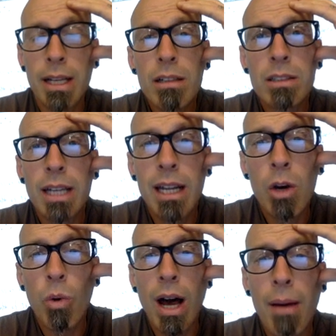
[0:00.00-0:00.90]
else said,
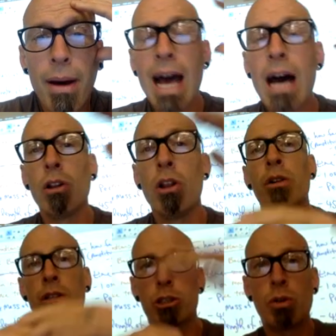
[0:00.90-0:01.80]
well, how about how long
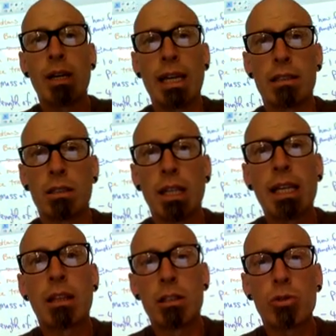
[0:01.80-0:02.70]
the string is? The length
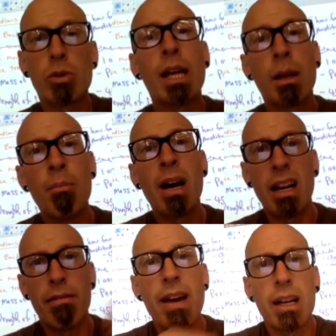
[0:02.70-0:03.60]
of the string might
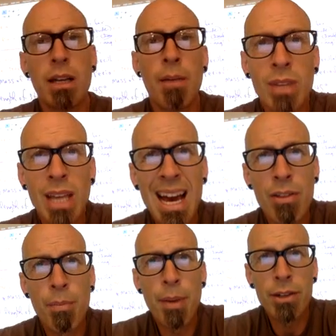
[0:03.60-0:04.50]
affect how the
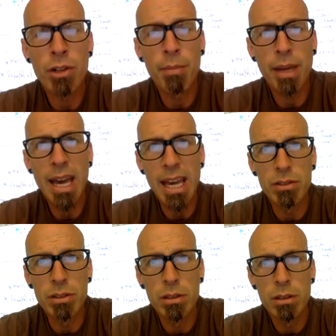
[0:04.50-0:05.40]
pendulum
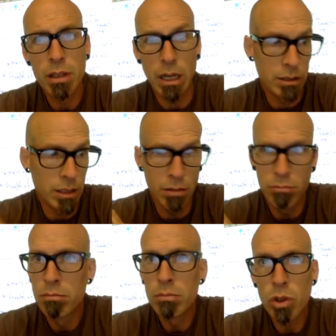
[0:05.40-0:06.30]
behaves. And I said,
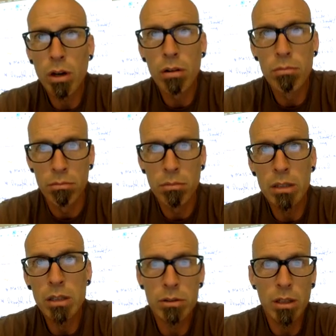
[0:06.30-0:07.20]
sure, that
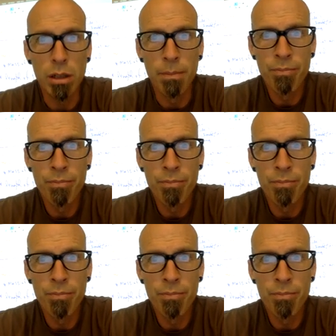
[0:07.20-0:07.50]
sounds good.